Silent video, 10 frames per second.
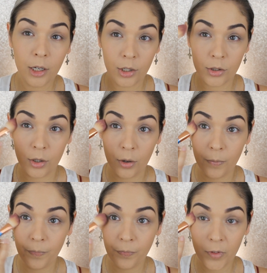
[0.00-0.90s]
So
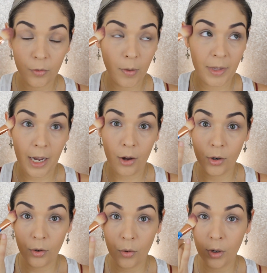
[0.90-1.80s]
from the
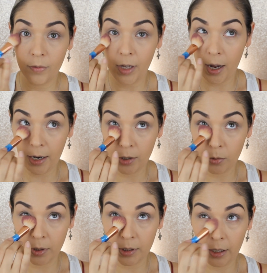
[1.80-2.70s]
outer corner of the eye
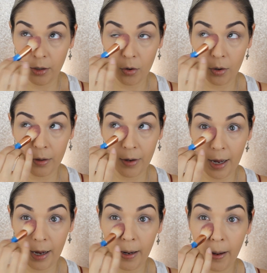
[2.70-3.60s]
towards the inner corner of the
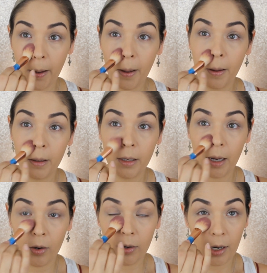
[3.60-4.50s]
eye,
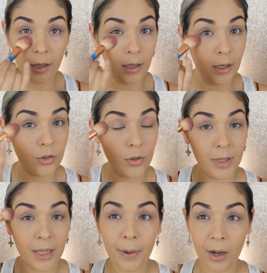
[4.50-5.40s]
down and then
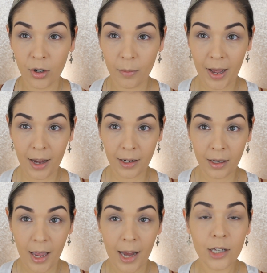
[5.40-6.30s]
sweeping that powder back.
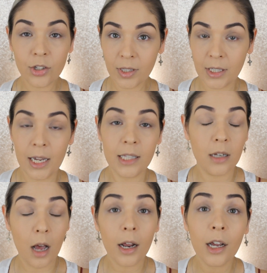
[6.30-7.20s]
And as you can see, it's
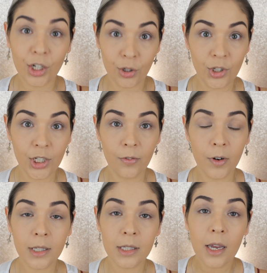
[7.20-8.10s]
not a huge
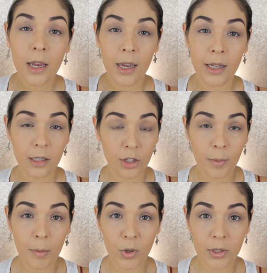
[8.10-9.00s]
difference. It's a little
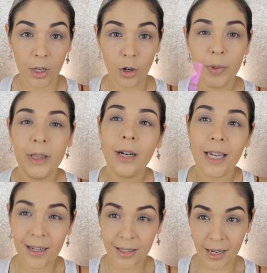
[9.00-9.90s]
bit more subtle, but there
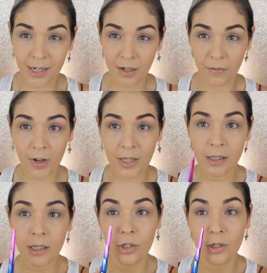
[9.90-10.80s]
is a
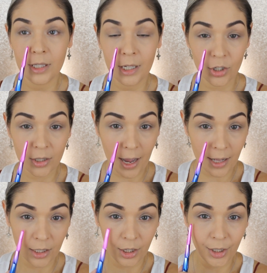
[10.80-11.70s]
difference. As you can see, it just
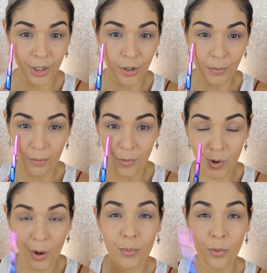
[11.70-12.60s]
adds a little bit
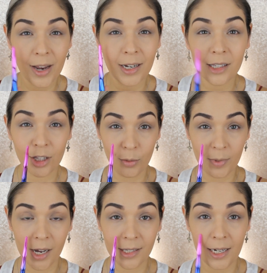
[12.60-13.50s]
more brightness and
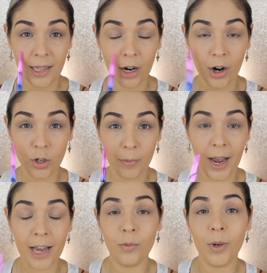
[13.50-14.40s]
luminosity there under my
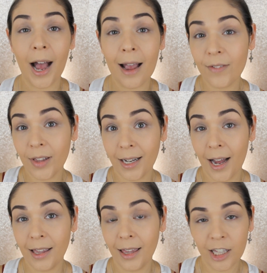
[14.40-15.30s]
eyes where I feel like
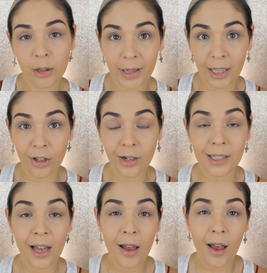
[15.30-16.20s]
I like the way that
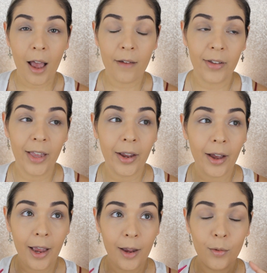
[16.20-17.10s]
looks. I feel like
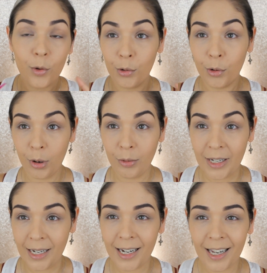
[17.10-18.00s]
I quote unquote
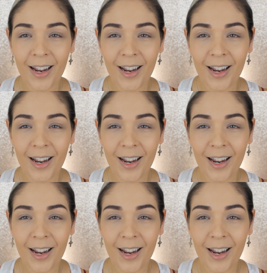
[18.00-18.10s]
need it.